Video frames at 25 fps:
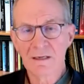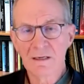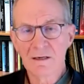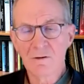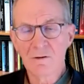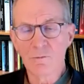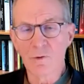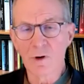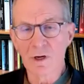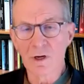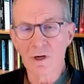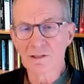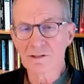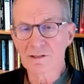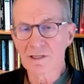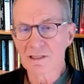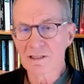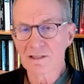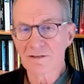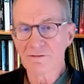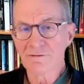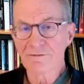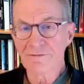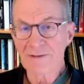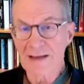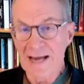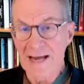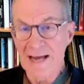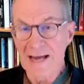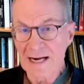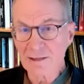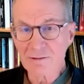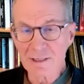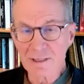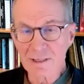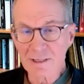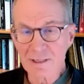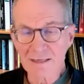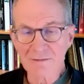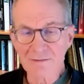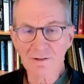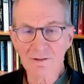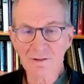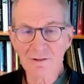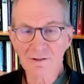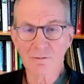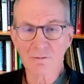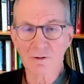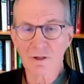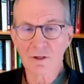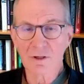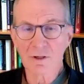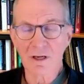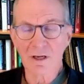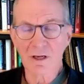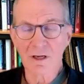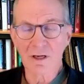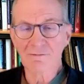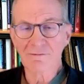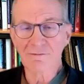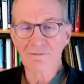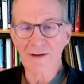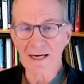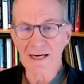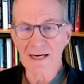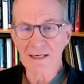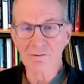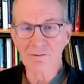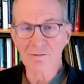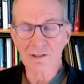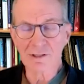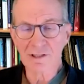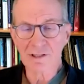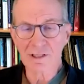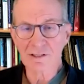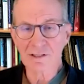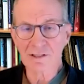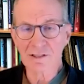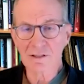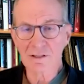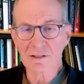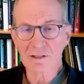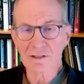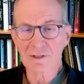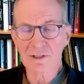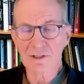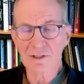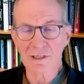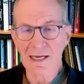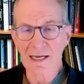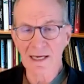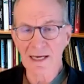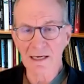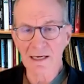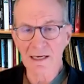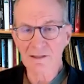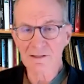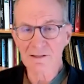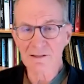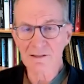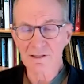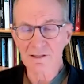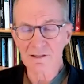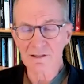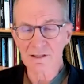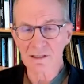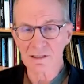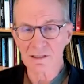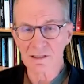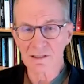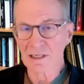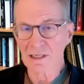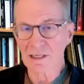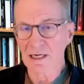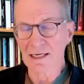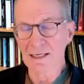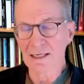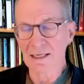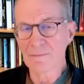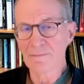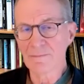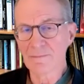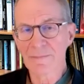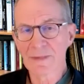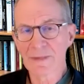One is at the factory level, so we'll call it factory systems analysis and design.